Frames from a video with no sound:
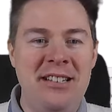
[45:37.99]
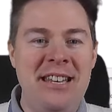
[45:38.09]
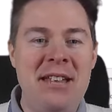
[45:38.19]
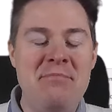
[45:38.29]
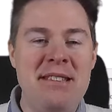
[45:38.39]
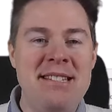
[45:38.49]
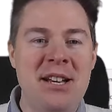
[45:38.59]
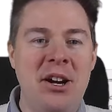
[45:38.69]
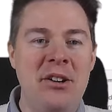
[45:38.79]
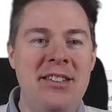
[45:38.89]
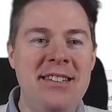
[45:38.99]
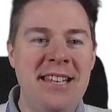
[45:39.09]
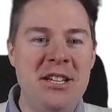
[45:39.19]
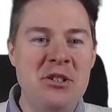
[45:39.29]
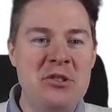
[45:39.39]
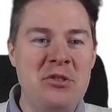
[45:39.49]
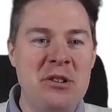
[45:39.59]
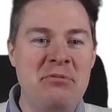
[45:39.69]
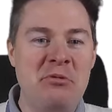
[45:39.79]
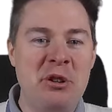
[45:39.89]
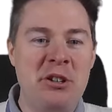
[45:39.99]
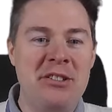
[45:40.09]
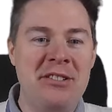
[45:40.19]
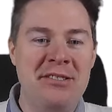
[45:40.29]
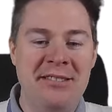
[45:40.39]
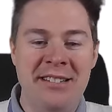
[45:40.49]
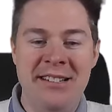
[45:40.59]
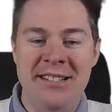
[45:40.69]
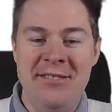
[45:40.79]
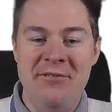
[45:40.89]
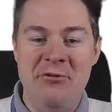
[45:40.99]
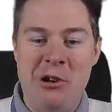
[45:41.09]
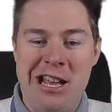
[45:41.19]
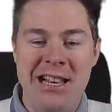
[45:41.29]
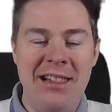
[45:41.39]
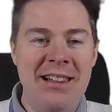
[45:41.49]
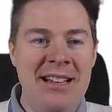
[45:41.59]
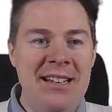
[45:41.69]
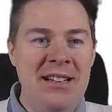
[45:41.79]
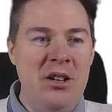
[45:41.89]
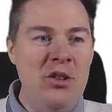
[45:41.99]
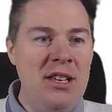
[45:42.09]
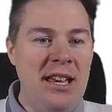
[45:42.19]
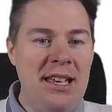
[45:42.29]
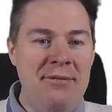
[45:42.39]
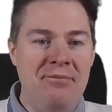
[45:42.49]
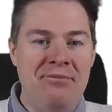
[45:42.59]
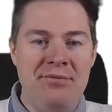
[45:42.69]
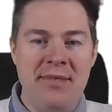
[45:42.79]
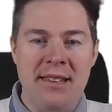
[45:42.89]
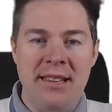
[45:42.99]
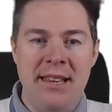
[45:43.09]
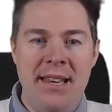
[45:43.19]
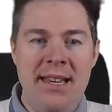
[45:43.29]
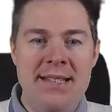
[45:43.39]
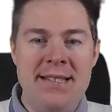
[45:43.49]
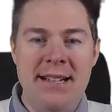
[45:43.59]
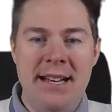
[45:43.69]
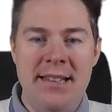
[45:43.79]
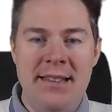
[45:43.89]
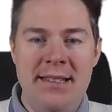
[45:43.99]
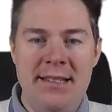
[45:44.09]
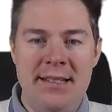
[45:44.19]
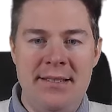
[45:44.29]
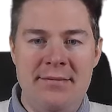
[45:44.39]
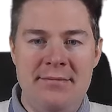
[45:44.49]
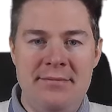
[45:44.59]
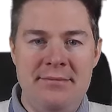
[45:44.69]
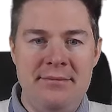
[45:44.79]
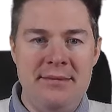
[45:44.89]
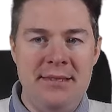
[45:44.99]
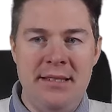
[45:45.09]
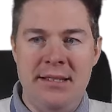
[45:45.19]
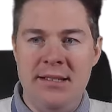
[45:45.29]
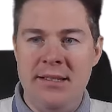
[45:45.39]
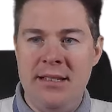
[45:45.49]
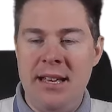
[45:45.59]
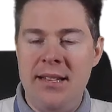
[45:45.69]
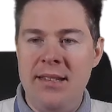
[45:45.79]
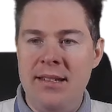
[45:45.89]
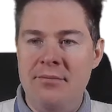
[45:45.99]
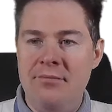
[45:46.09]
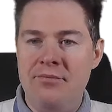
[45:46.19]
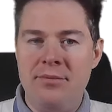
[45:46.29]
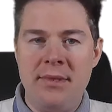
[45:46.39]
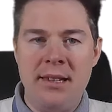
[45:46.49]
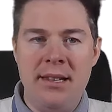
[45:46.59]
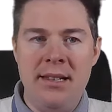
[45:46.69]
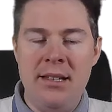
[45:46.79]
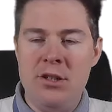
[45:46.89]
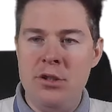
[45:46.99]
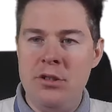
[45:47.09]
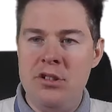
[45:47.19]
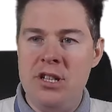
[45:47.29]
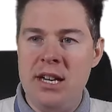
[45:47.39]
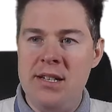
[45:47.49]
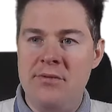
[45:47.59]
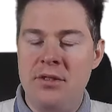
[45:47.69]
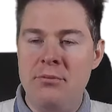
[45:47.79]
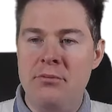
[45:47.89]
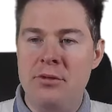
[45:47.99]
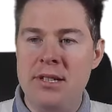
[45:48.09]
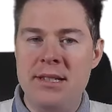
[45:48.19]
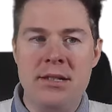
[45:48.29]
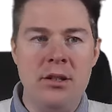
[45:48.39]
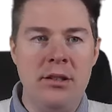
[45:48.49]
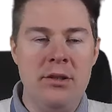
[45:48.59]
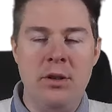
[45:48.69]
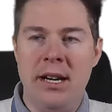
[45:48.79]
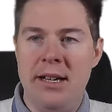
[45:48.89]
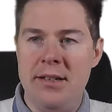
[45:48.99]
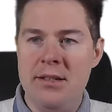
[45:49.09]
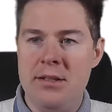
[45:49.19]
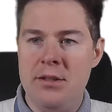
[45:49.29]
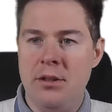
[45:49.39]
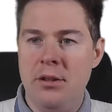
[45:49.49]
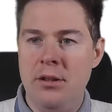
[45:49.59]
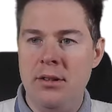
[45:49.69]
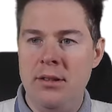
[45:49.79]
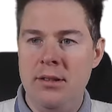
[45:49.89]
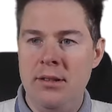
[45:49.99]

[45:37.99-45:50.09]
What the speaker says: That means our detection script worked well. Okay, excellent. Then it should change from reinstall to uninstall.